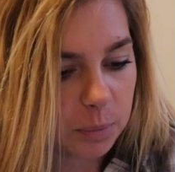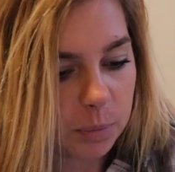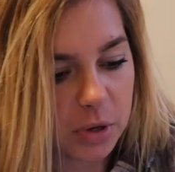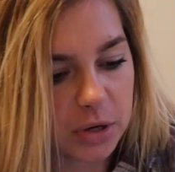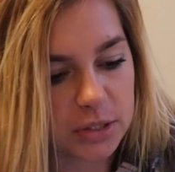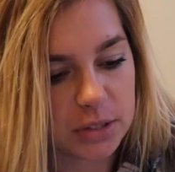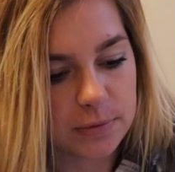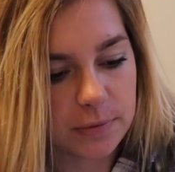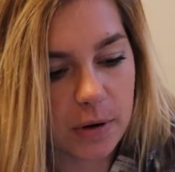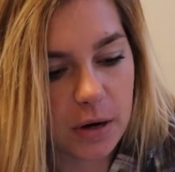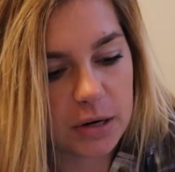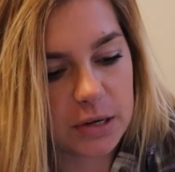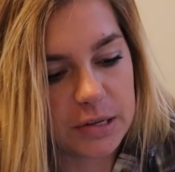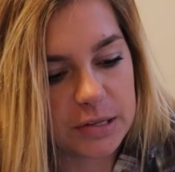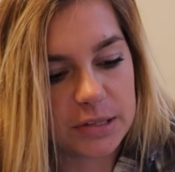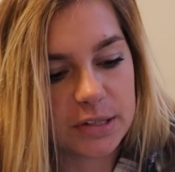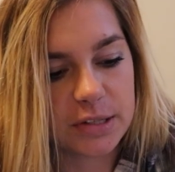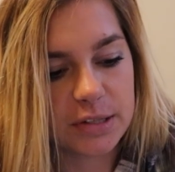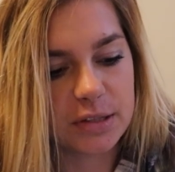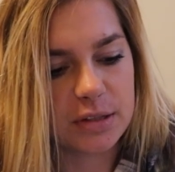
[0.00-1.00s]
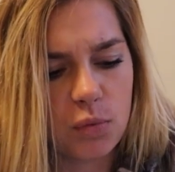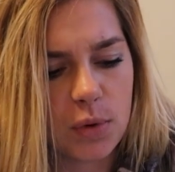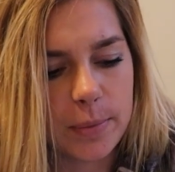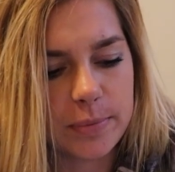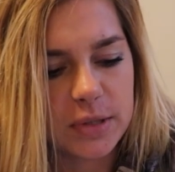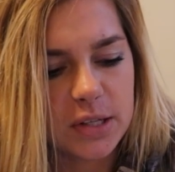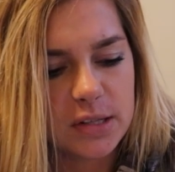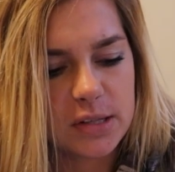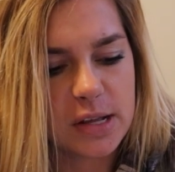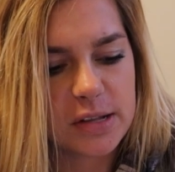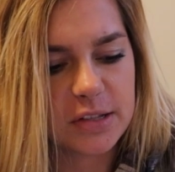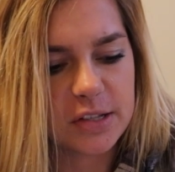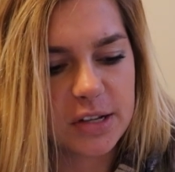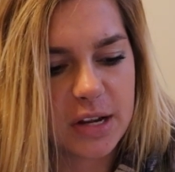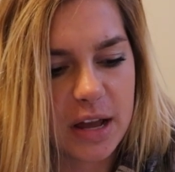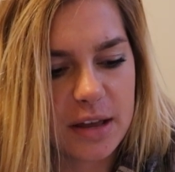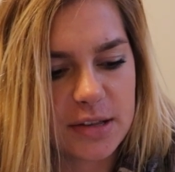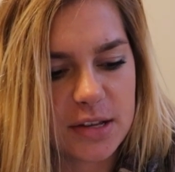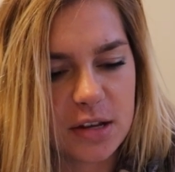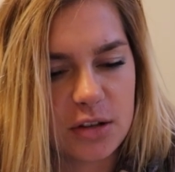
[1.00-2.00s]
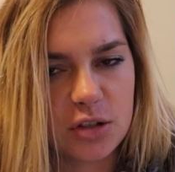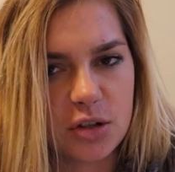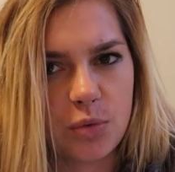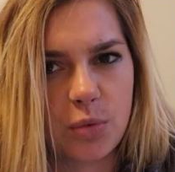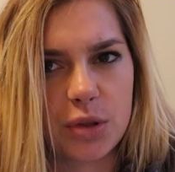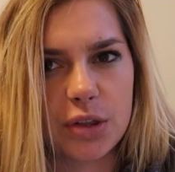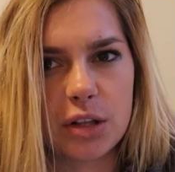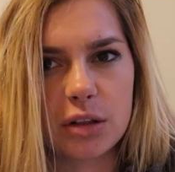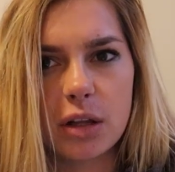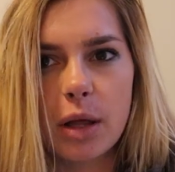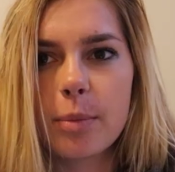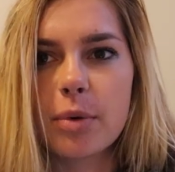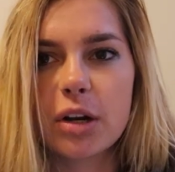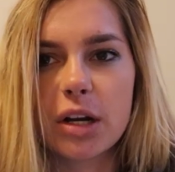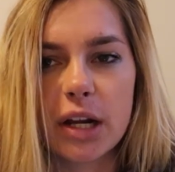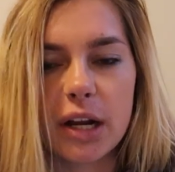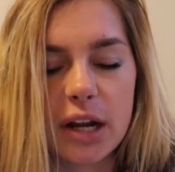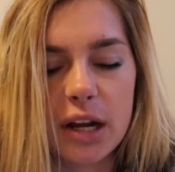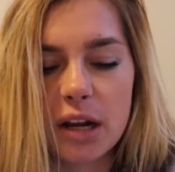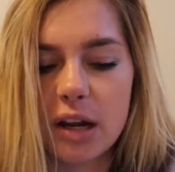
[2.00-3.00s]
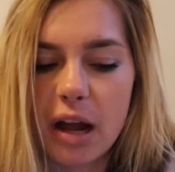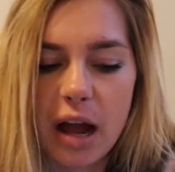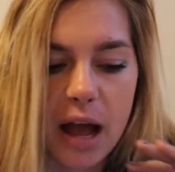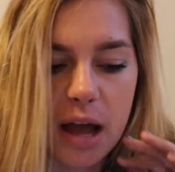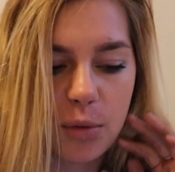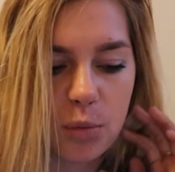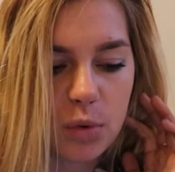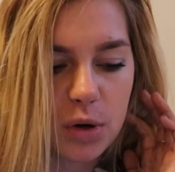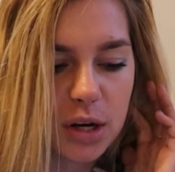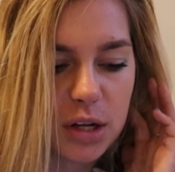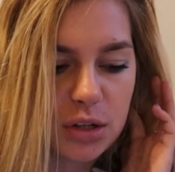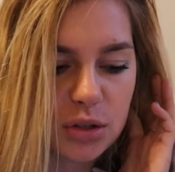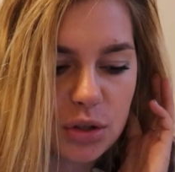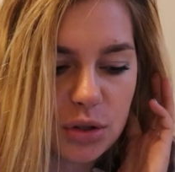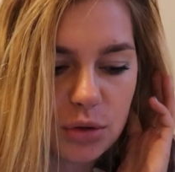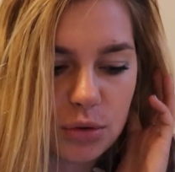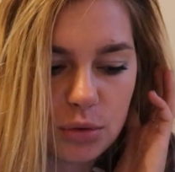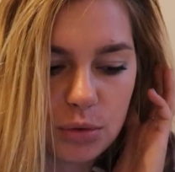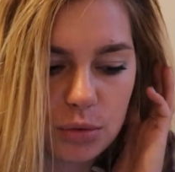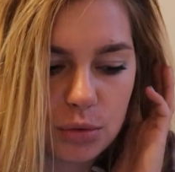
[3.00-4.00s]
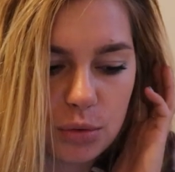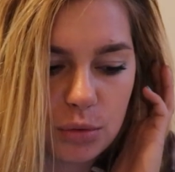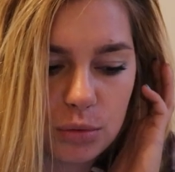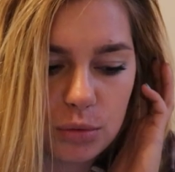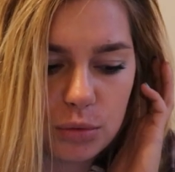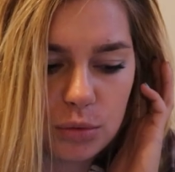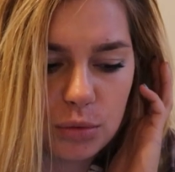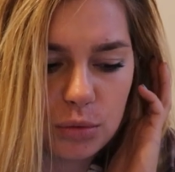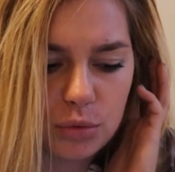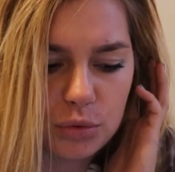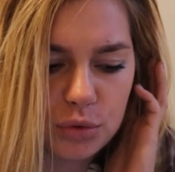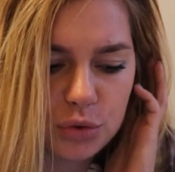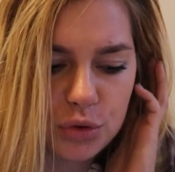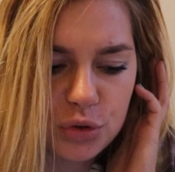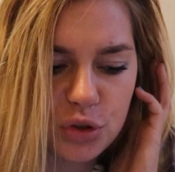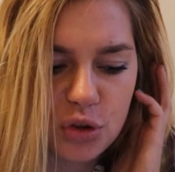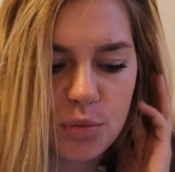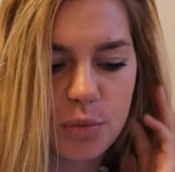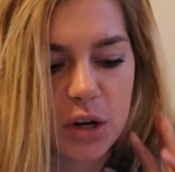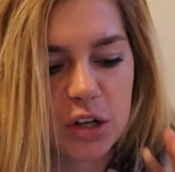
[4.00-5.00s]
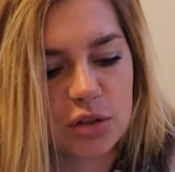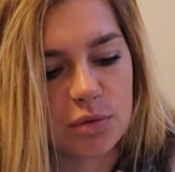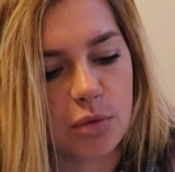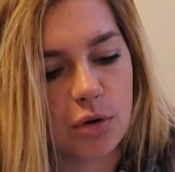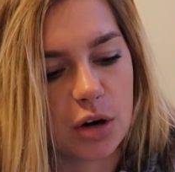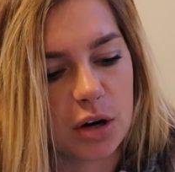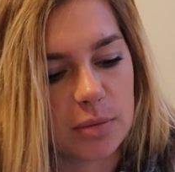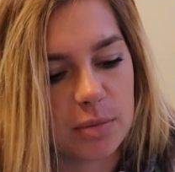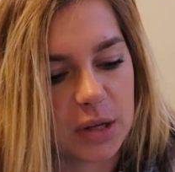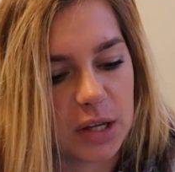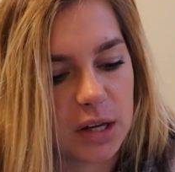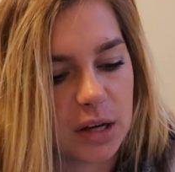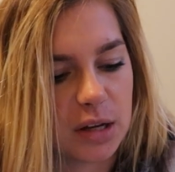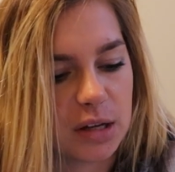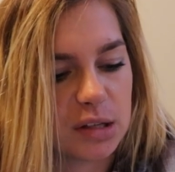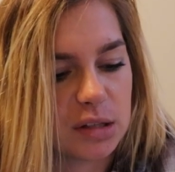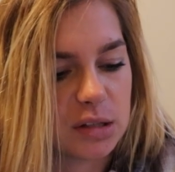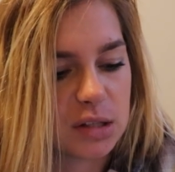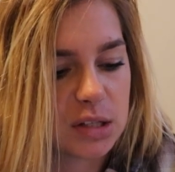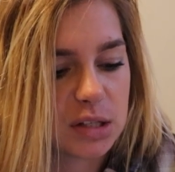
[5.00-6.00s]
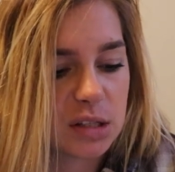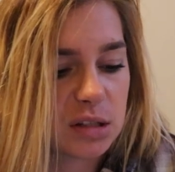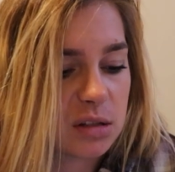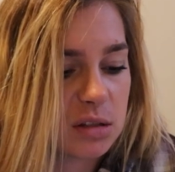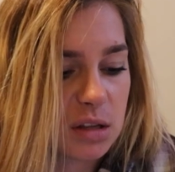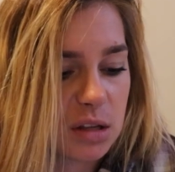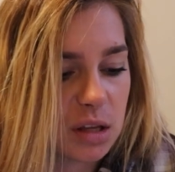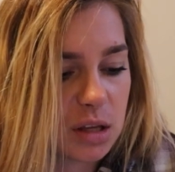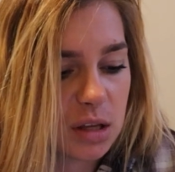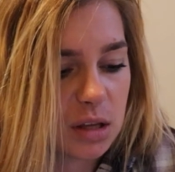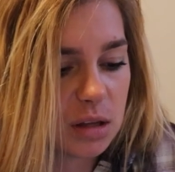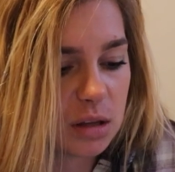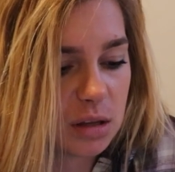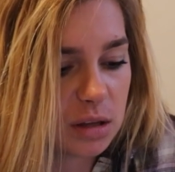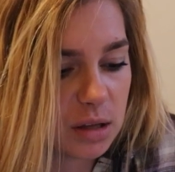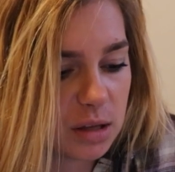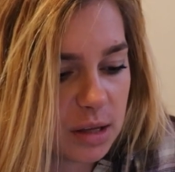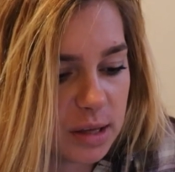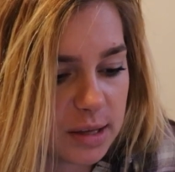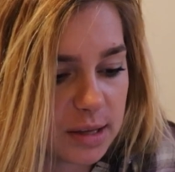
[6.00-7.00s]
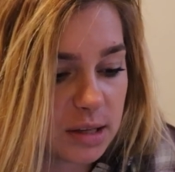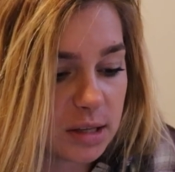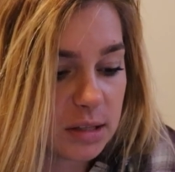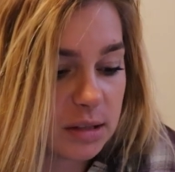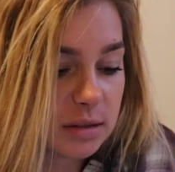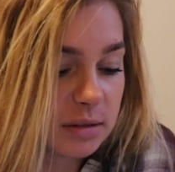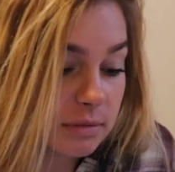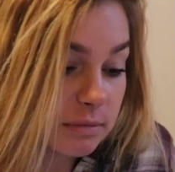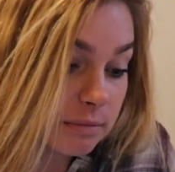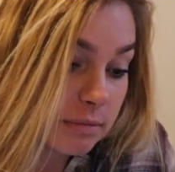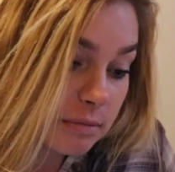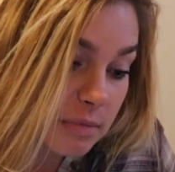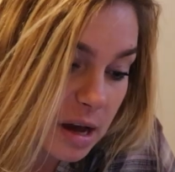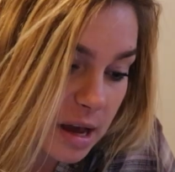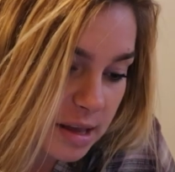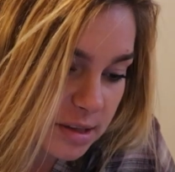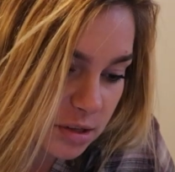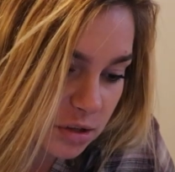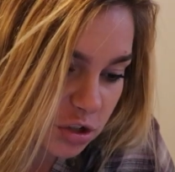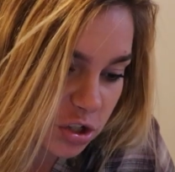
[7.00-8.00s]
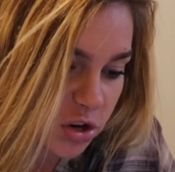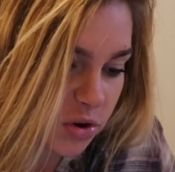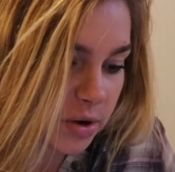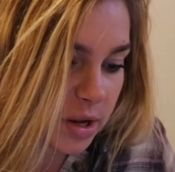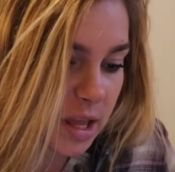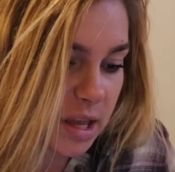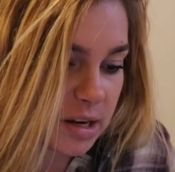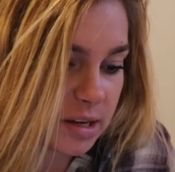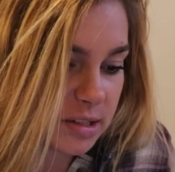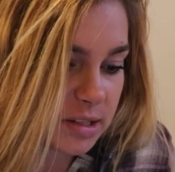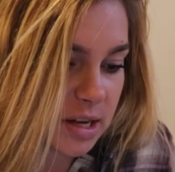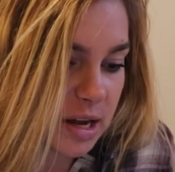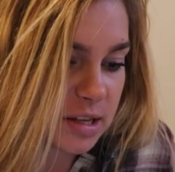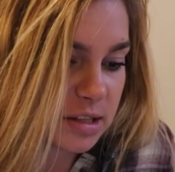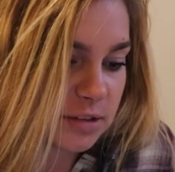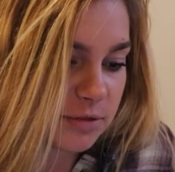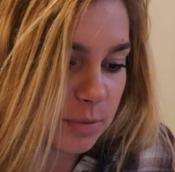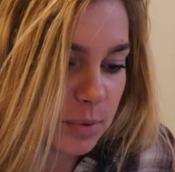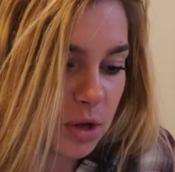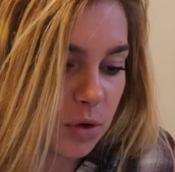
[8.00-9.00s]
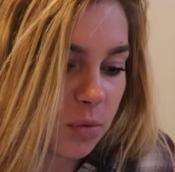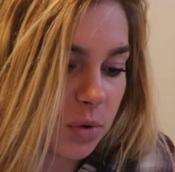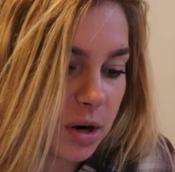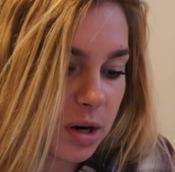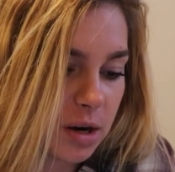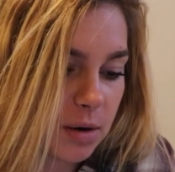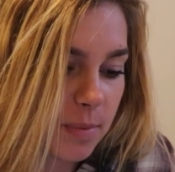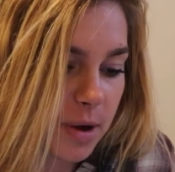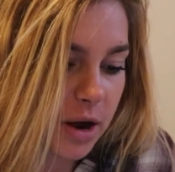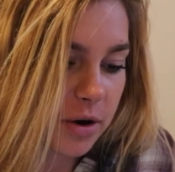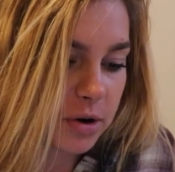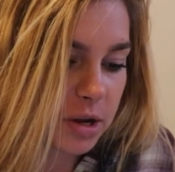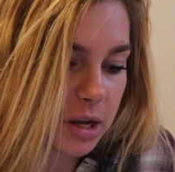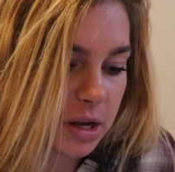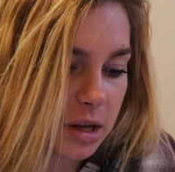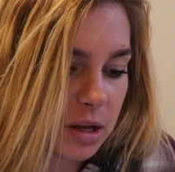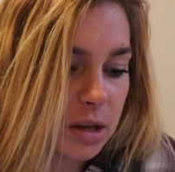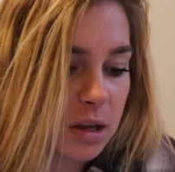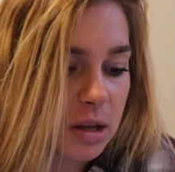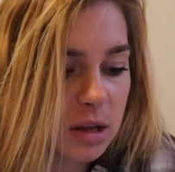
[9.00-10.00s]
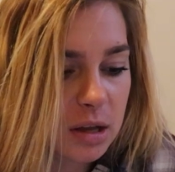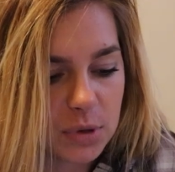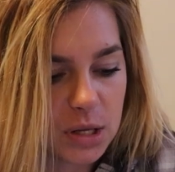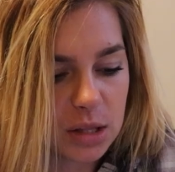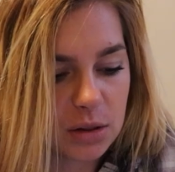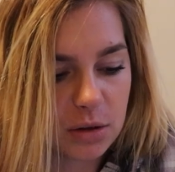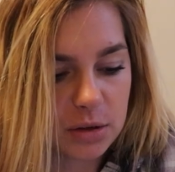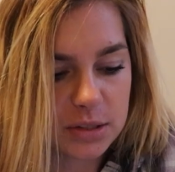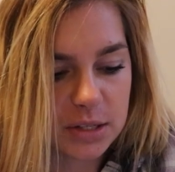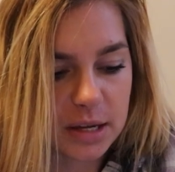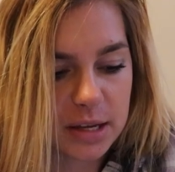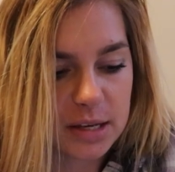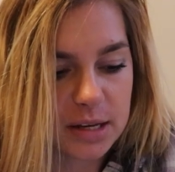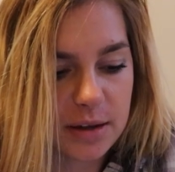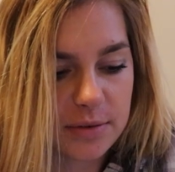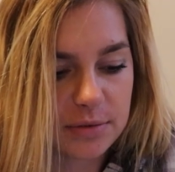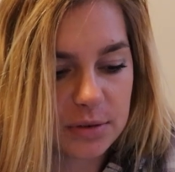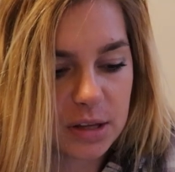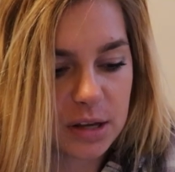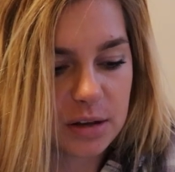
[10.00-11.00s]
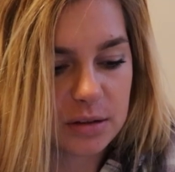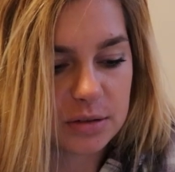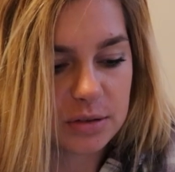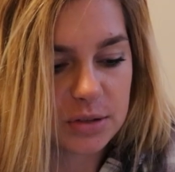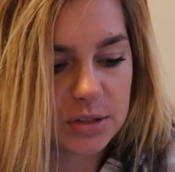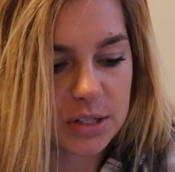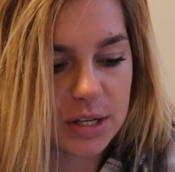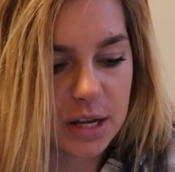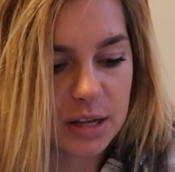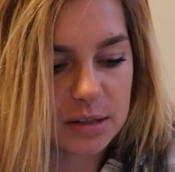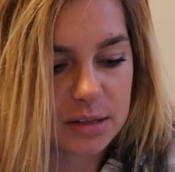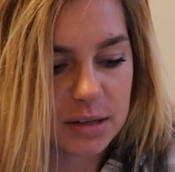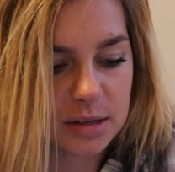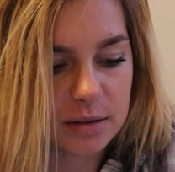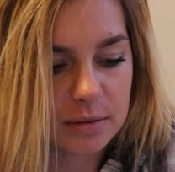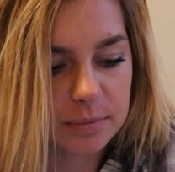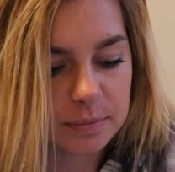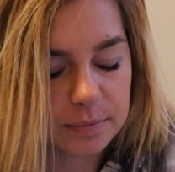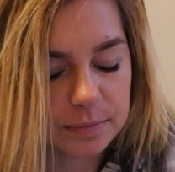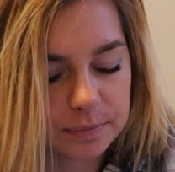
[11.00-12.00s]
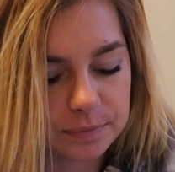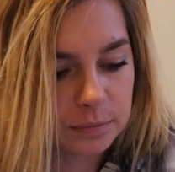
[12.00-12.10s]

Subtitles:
But as far as whip desensitization with the Liberty, I wouldn't do too much more because he isn't showing any signs of being worried about it. He looks like he definitely understands it.